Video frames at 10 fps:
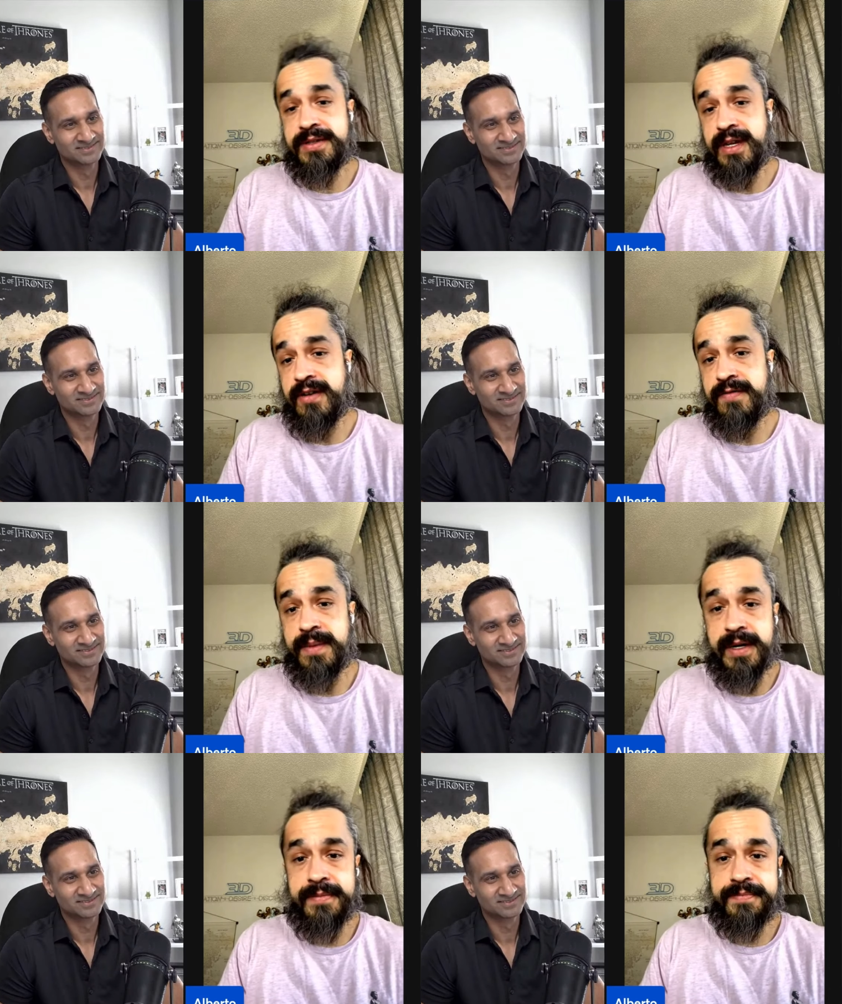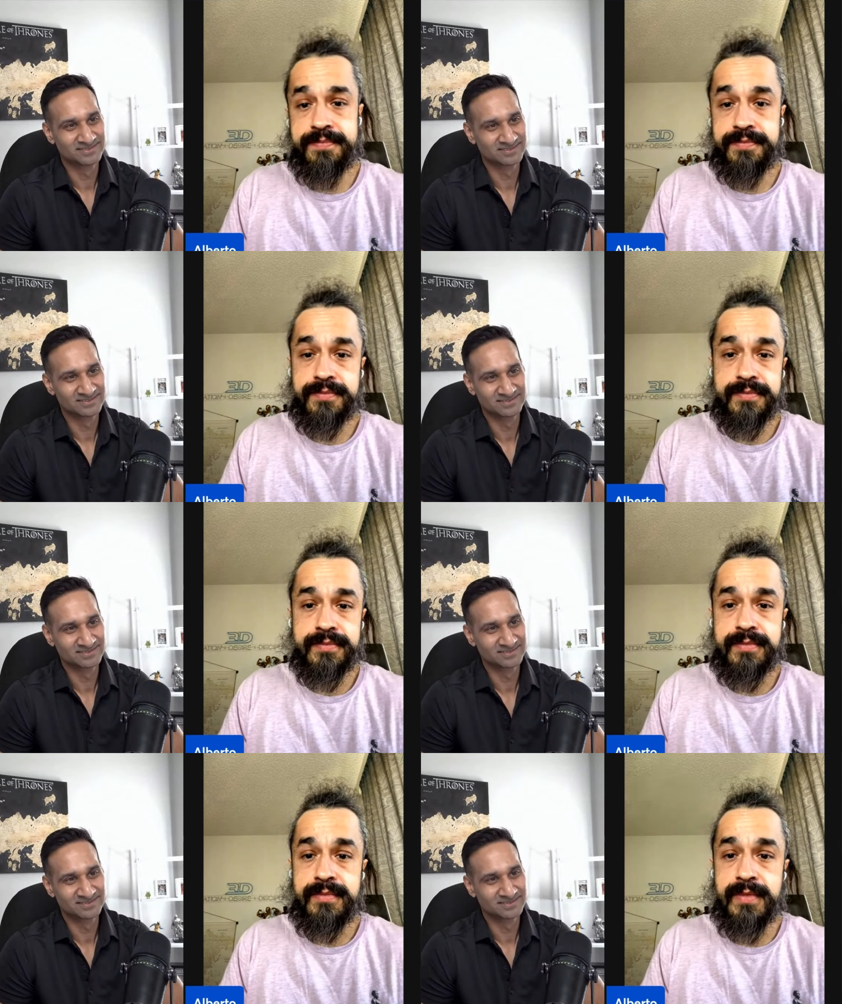Speaker 1: stuff, but
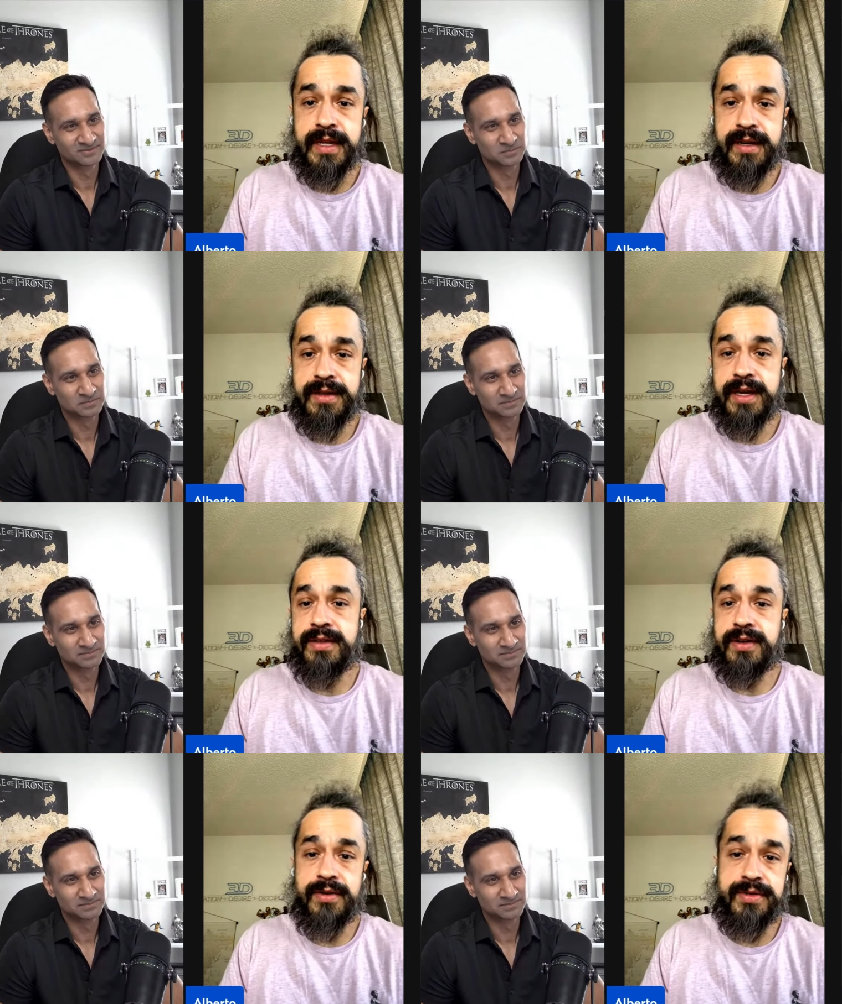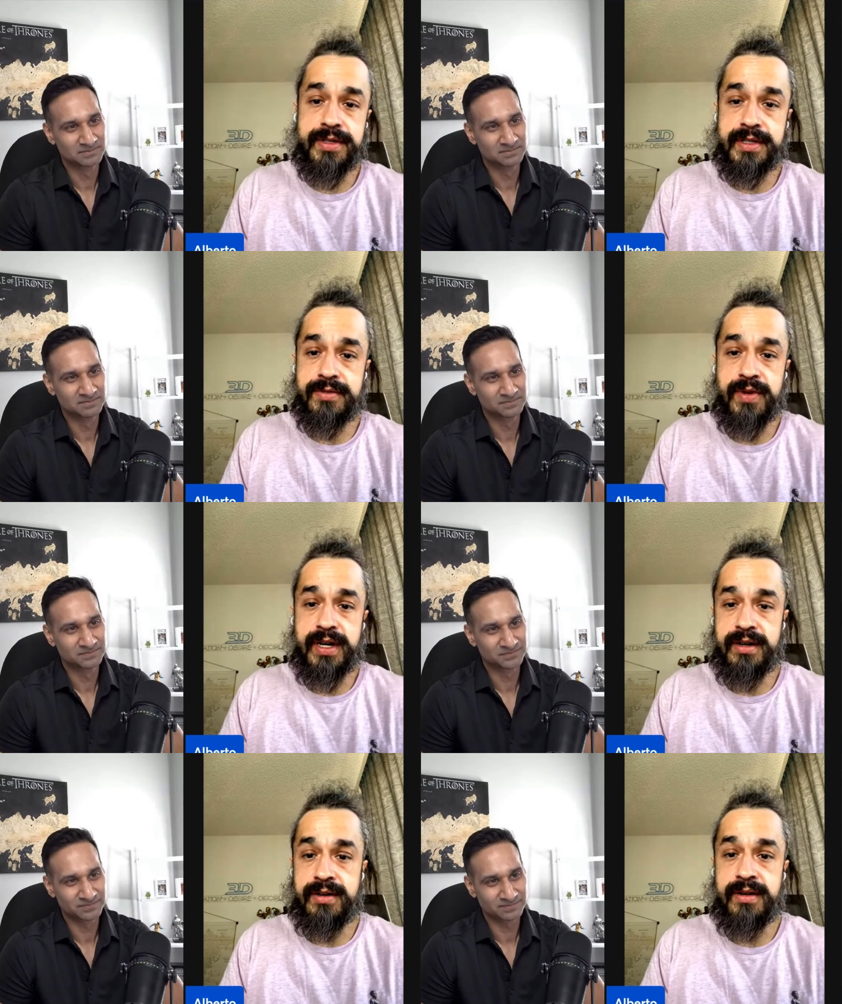uh, the other coaches as
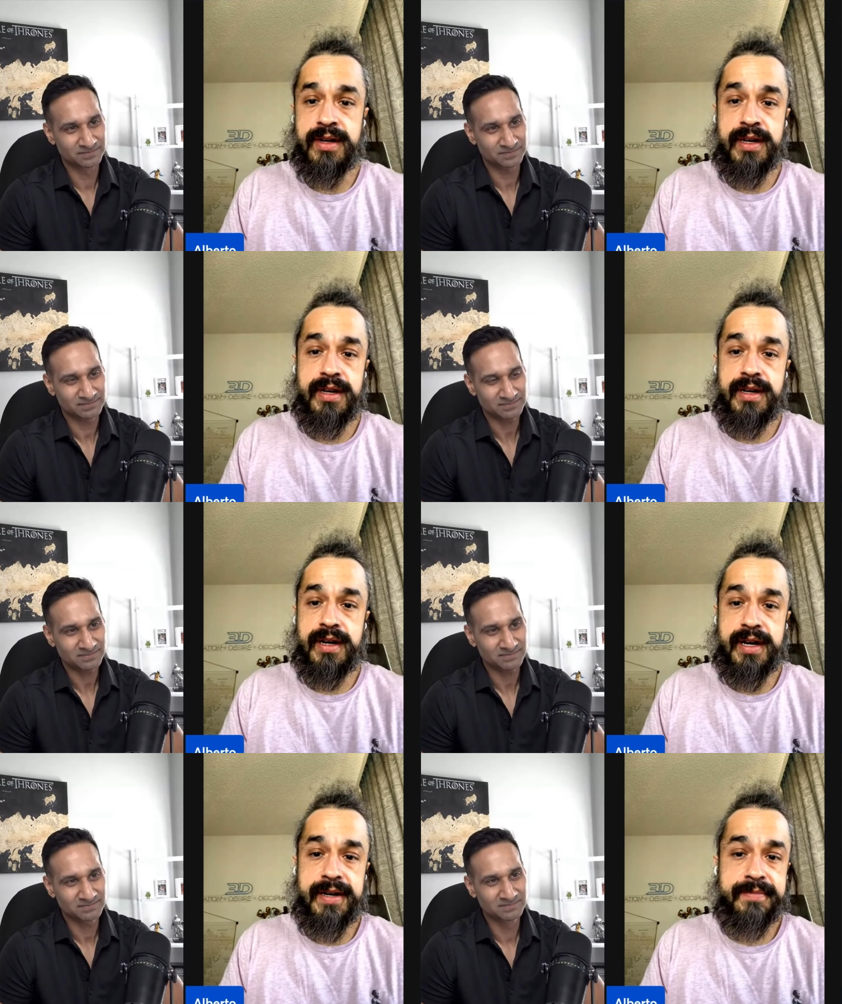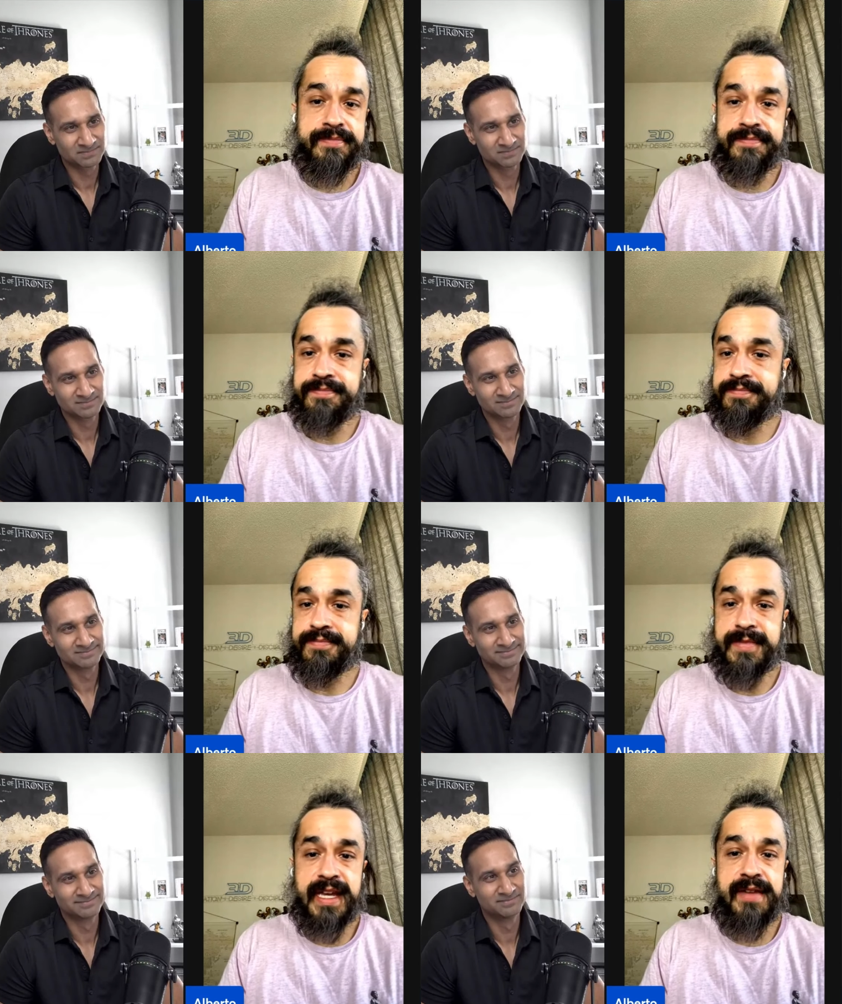well. Um,
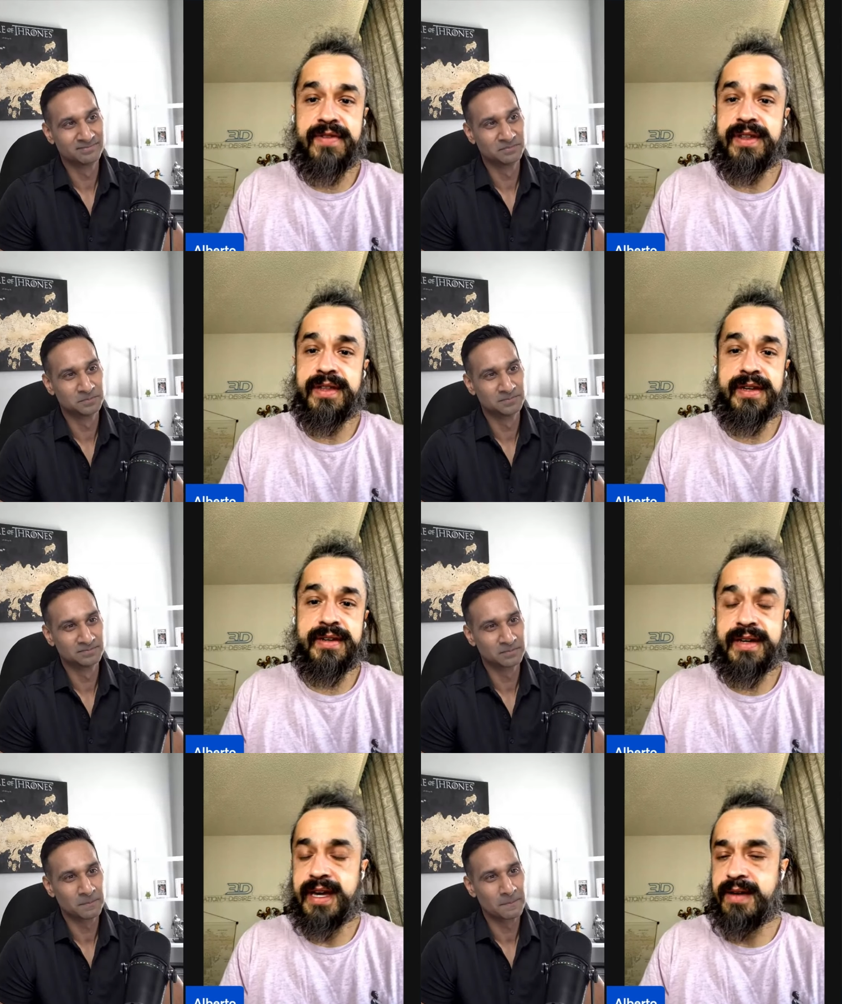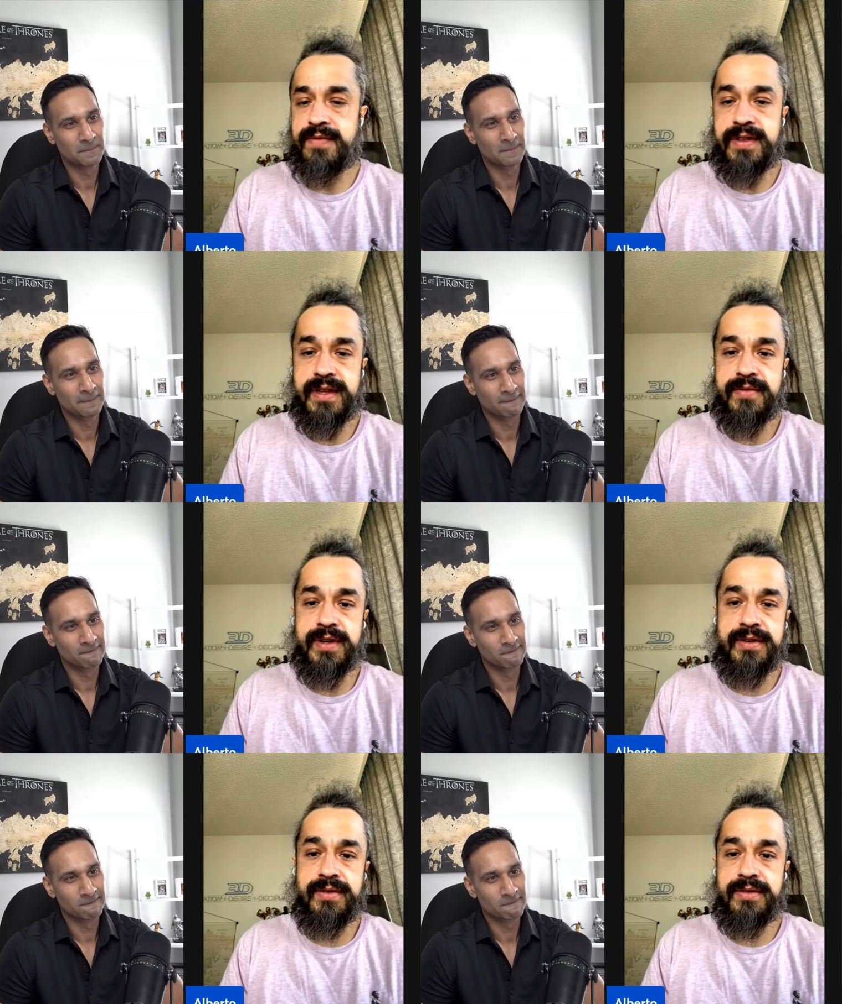everything, everything we
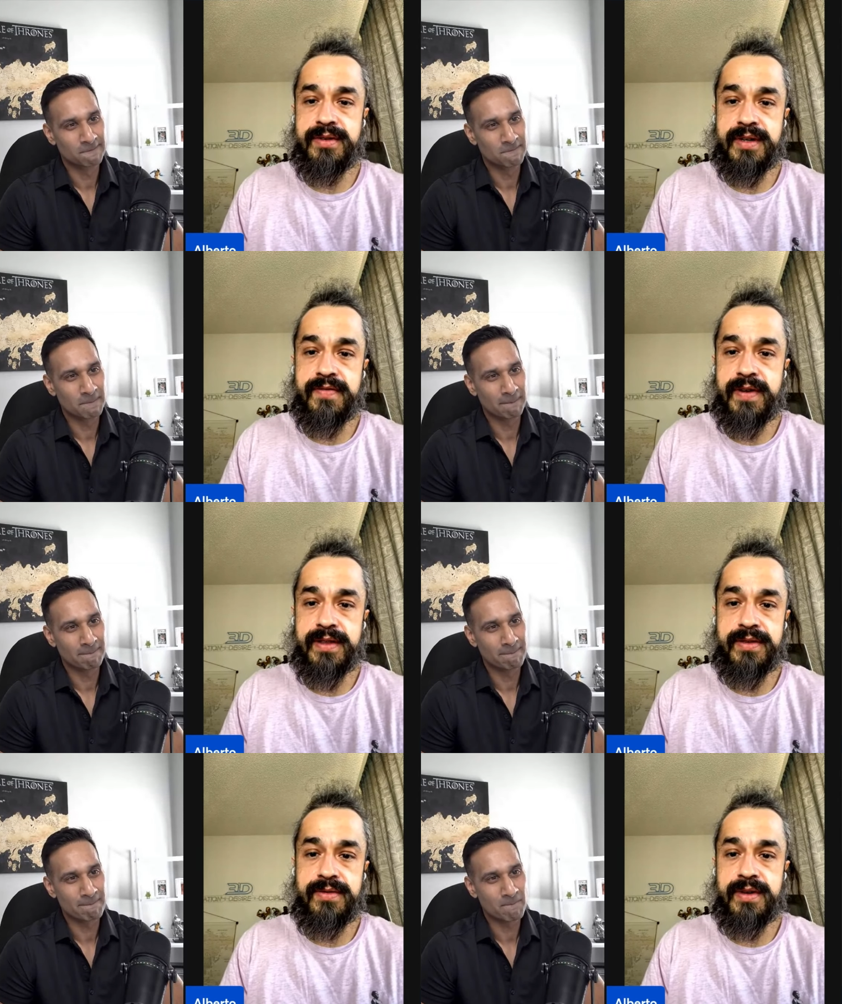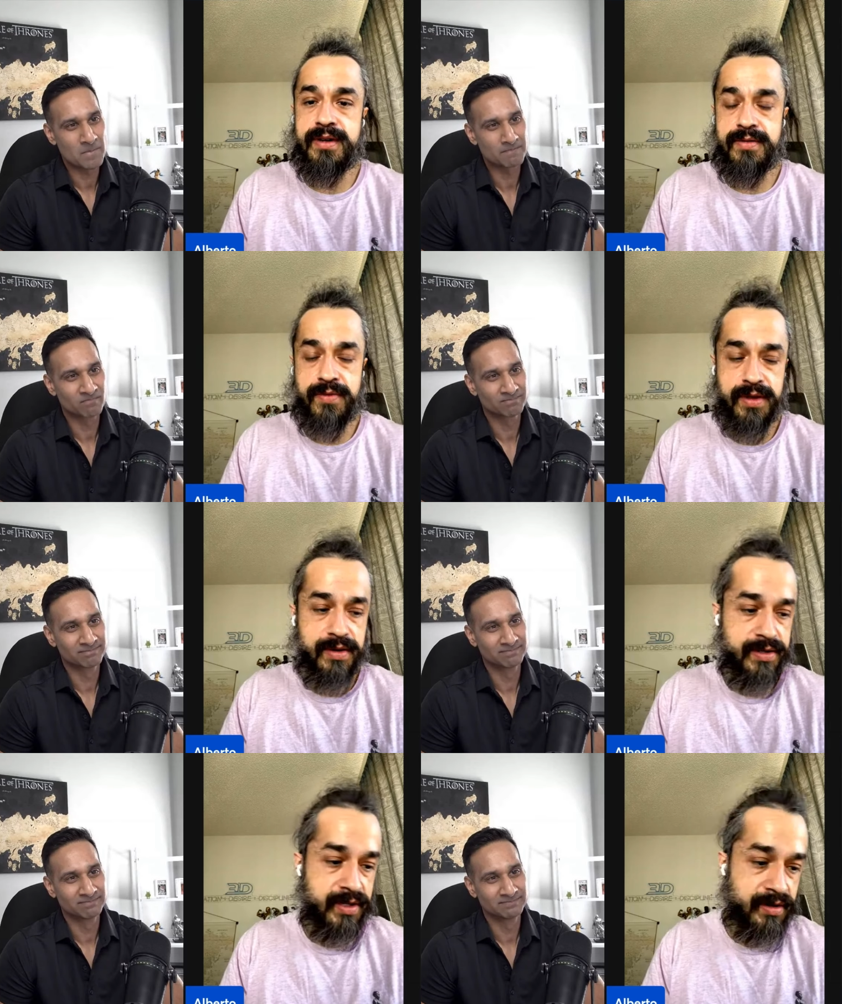do, you can find through there. Whether
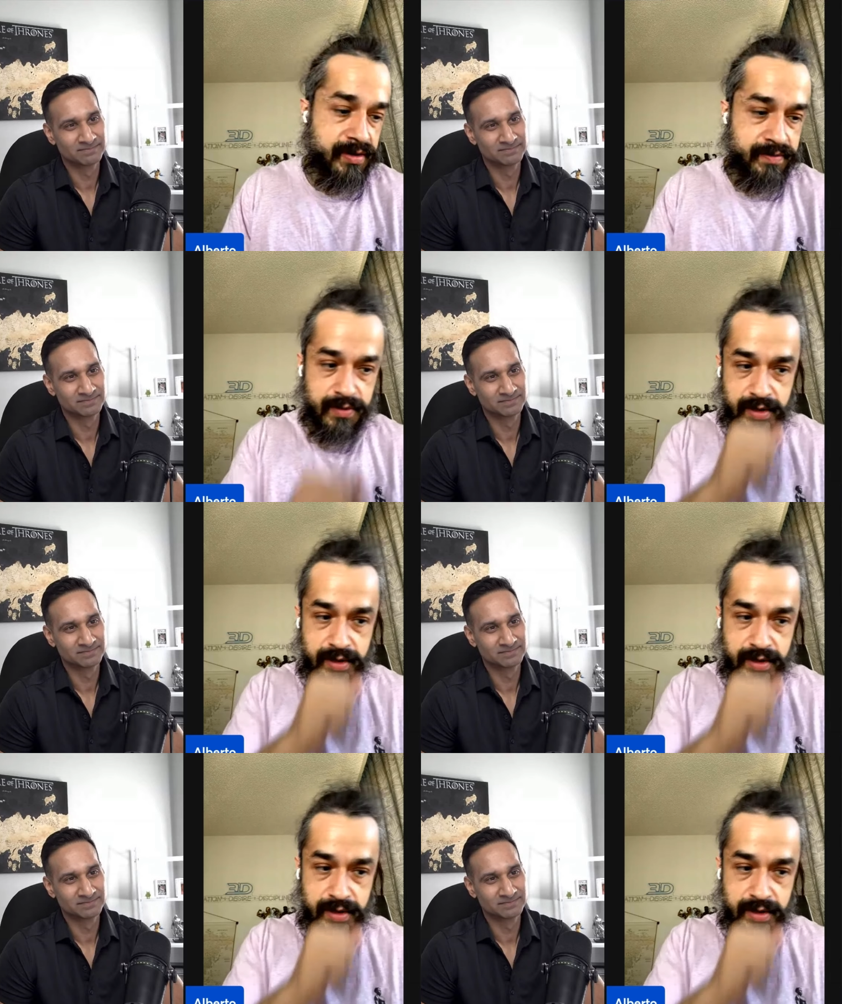it's our